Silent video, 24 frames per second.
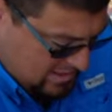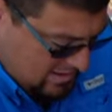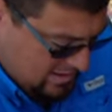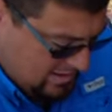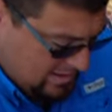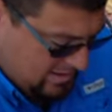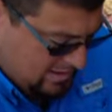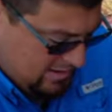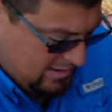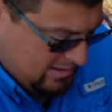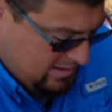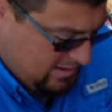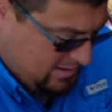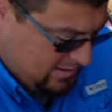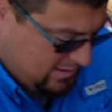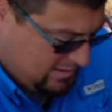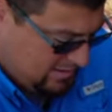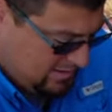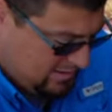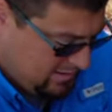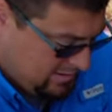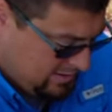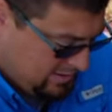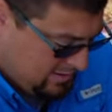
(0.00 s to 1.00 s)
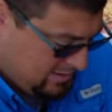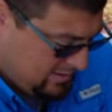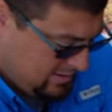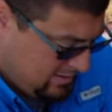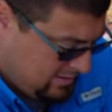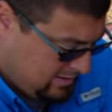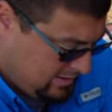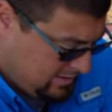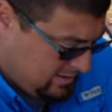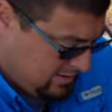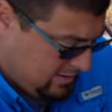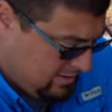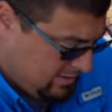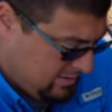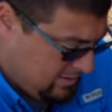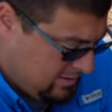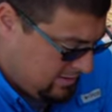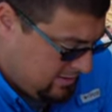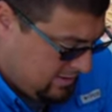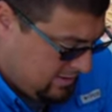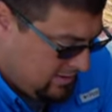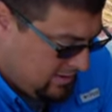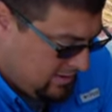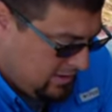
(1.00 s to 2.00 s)

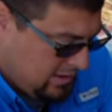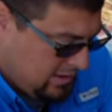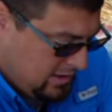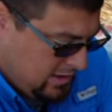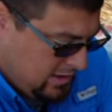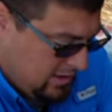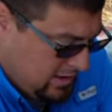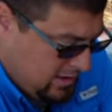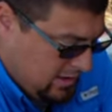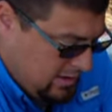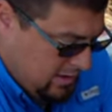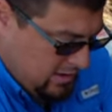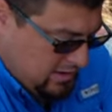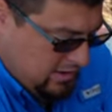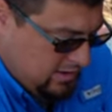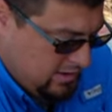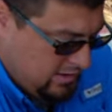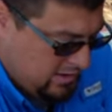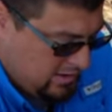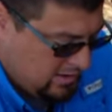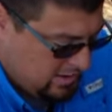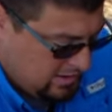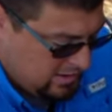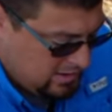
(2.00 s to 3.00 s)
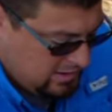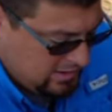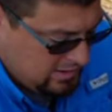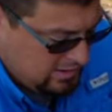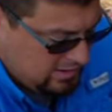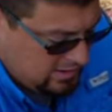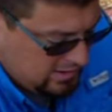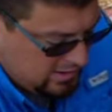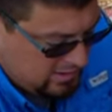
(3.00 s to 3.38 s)
(silence)